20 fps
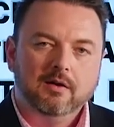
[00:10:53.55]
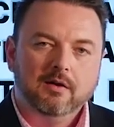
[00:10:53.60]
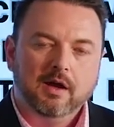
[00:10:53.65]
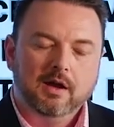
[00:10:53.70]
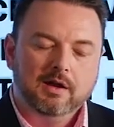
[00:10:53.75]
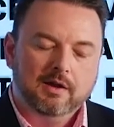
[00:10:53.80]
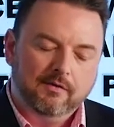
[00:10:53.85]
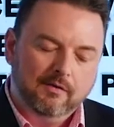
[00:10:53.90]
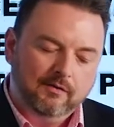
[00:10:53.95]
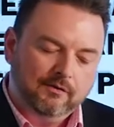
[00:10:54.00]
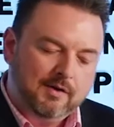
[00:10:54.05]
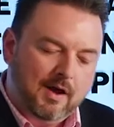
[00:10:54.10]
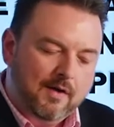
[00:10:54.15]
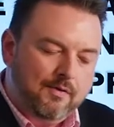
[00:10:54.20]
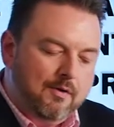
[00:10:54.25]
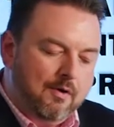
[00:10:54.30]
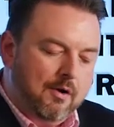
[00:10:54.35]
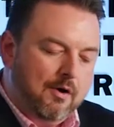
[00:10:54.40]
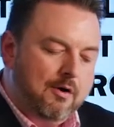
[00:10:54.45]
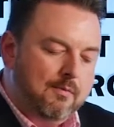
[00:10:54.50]
And if you've done
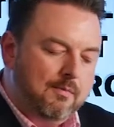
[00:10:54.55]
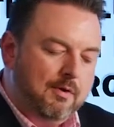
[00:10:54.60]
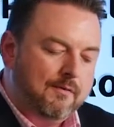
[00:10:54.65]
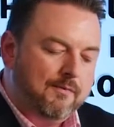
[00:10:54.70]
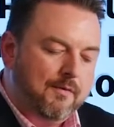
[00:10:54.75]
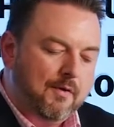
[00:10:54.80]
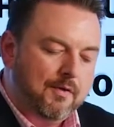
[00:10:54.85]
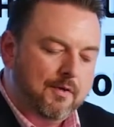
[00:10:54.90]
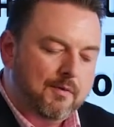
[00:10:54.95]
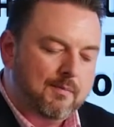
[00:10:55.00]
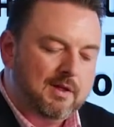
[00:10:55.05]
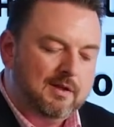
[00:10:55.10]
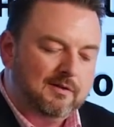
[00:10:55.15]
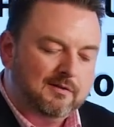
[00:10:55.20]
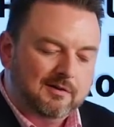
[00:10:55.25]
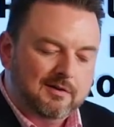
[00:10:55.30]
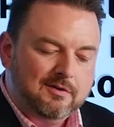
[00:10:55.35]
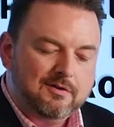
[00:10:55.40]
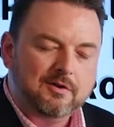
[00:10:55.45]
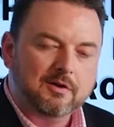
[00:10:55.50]
the homework for them and it's
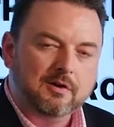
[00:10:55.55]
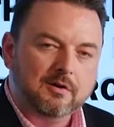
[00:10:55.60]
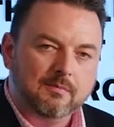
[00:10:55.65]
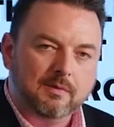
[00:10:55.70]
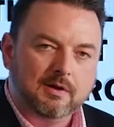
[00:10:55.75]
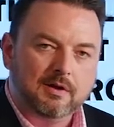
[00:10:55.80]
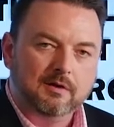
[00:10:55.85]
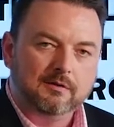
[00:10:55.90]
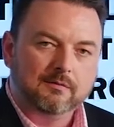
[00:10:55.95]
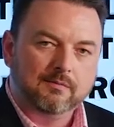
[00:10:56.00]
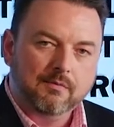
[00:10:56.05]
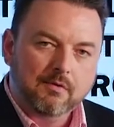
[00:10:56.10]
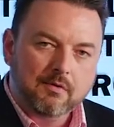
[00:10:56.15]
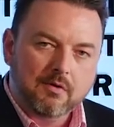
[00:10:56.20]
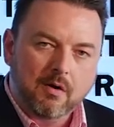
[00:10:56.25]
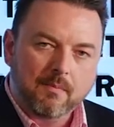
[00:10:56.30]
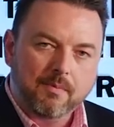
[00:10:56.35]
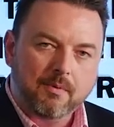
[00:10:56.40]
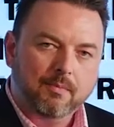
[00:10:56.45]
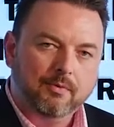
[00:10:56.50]
legitimate, it's real
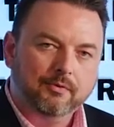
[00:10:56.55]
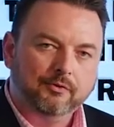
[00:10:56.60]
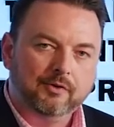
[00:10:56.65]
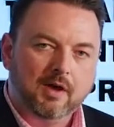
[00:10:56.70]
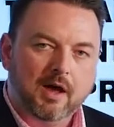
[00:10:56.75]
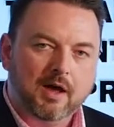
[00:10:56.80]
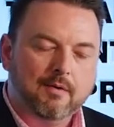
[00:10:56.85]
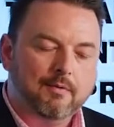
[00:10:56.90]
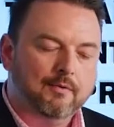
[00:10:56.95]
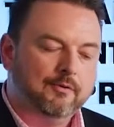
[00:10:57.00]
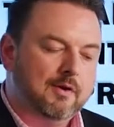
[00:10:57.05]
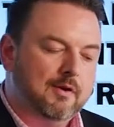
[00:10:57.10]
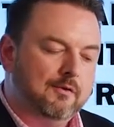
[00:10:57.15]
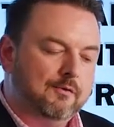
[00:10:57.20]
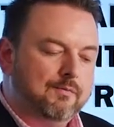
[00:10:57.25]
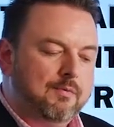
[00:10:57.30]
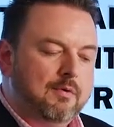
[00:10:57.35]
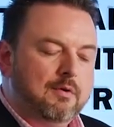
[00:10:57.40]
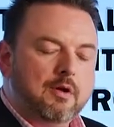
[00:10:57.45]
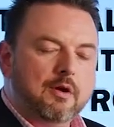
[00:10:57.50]
comparable sales,
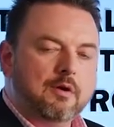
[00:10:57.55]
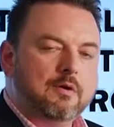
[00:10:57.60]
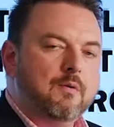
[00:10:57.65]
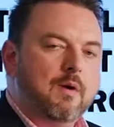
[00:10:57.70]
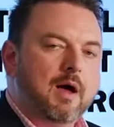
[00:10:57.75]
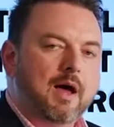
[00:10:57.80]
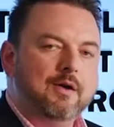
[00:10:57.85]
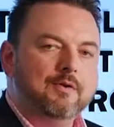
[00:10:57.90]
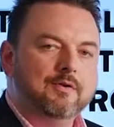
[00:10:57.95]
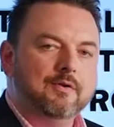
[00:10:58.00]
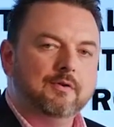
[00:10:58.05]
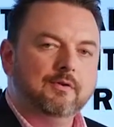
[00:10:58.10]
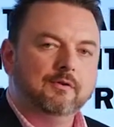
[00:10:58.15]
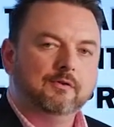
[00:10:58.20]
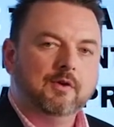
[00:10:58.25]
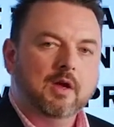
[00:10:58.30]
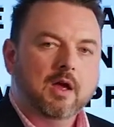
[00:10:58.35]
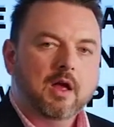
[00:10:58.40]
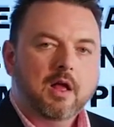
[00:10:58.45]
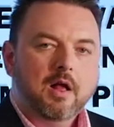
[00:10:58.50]
it's real local
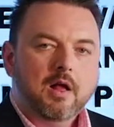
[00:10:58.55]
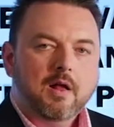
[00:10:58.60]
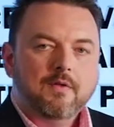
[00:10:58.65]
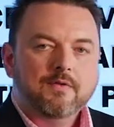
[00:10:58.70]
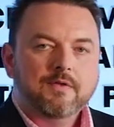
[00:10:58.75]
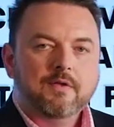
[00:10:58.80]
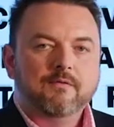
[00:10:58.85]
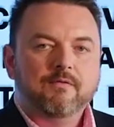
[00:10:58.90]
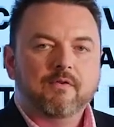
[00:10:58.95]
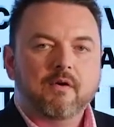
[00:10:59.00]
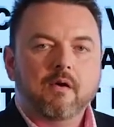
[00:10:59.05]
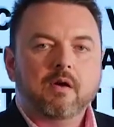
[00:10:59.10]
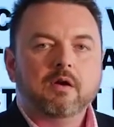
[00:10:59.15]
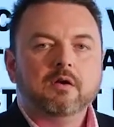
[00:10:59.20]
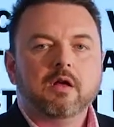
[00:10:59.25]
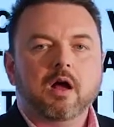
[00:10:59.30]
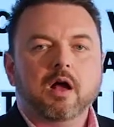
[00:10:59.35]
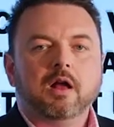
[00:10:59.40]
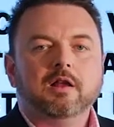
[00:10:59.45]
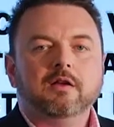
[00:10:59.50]
agents, they're very
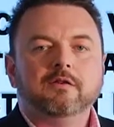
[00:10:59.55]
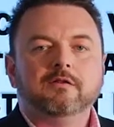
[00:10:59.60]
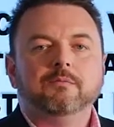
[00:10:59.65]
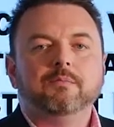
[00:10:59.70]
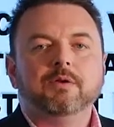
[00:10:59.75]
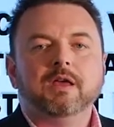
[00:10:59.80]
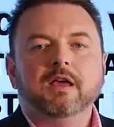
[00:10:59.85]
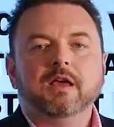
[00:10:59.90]
likely to be